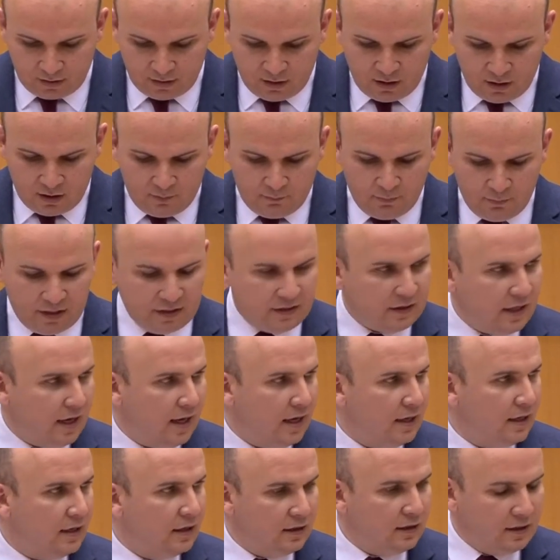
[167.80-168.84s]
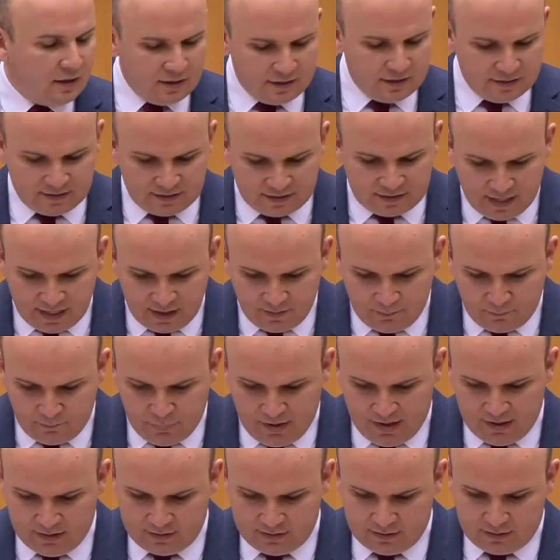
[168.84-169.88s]
Maintaining steady
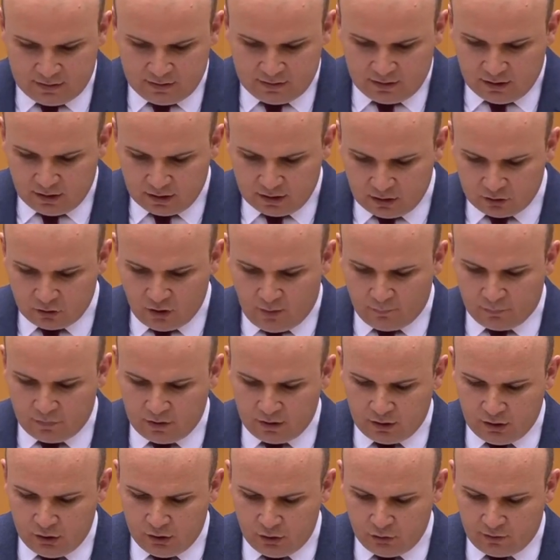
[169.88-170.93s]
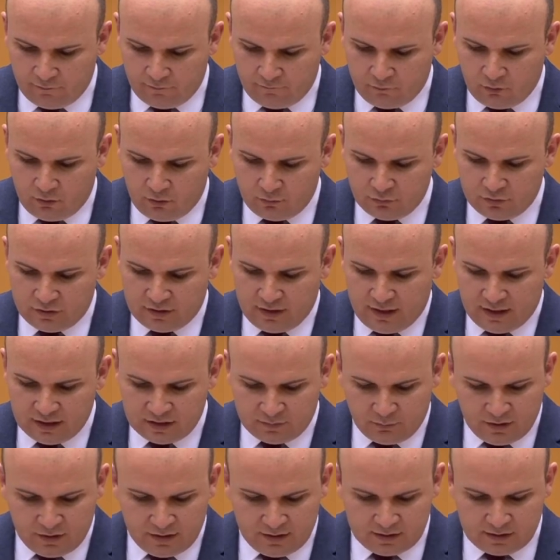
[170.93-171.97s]
pace in adopting EU reforms as
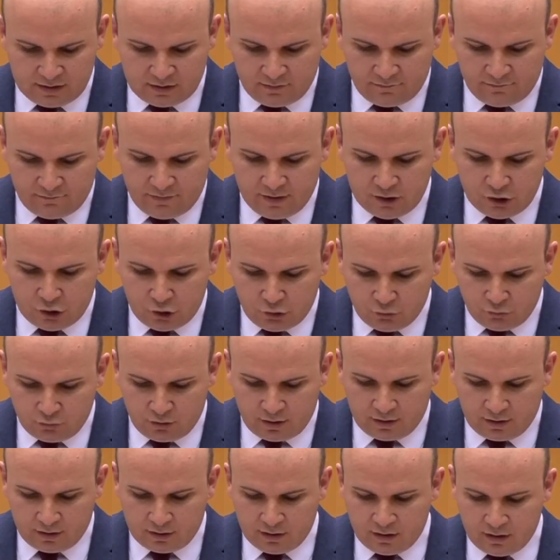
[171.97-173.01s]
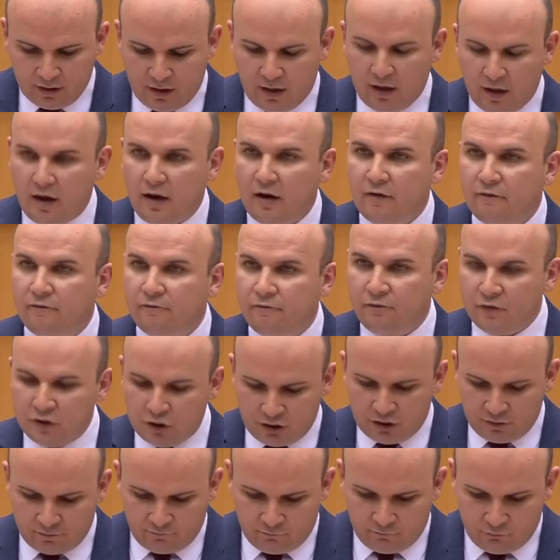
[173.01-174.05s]
means of ensuring
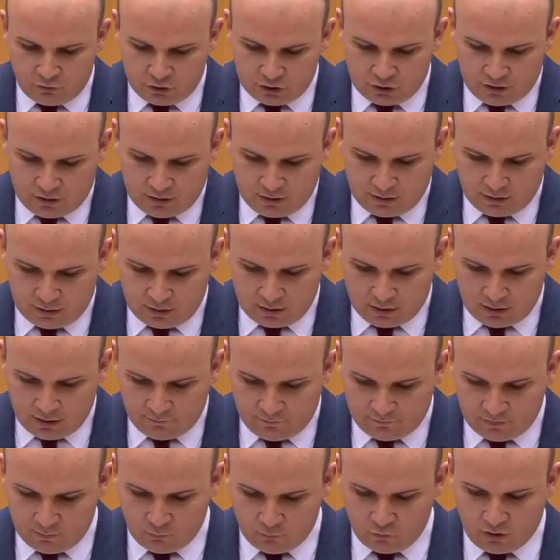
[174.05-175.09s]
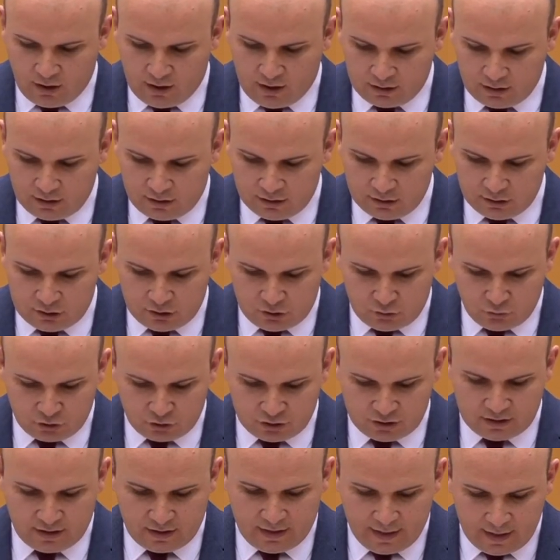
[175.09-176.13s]
efficient functioning of democratic
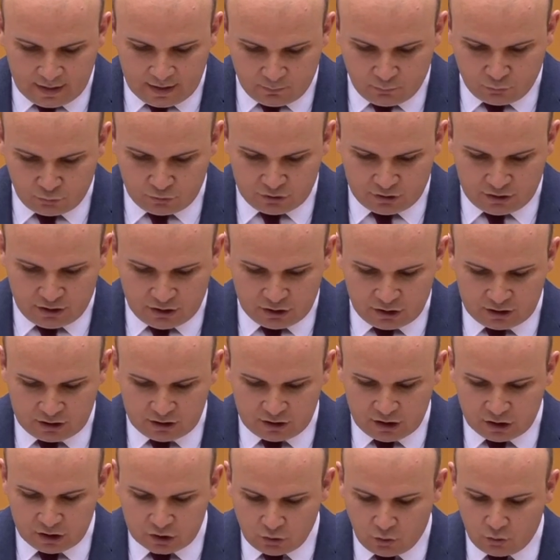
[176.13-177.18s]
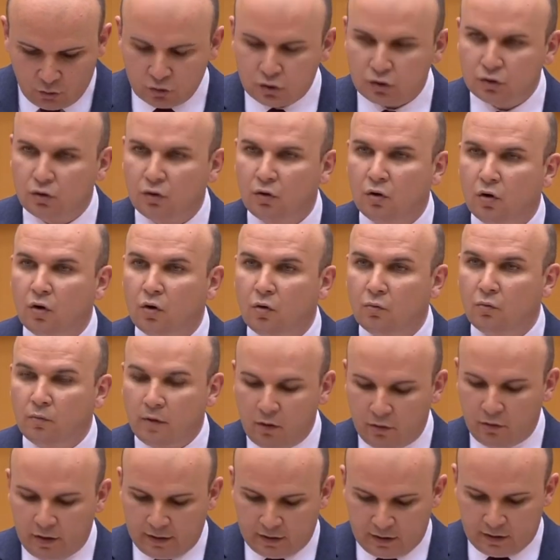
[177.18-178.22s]
institutions and procedures is also
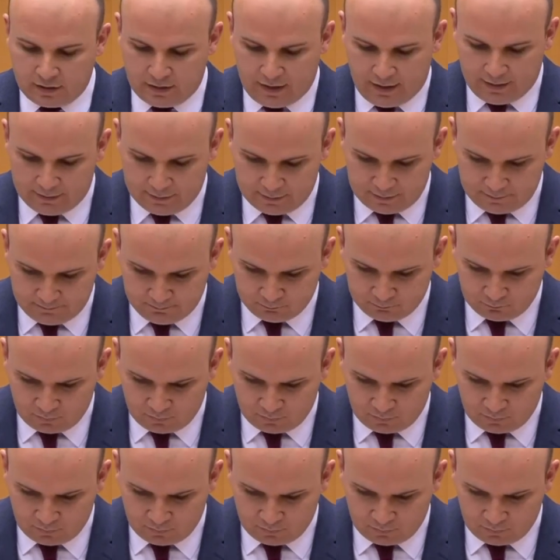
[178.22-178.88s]
well recognized.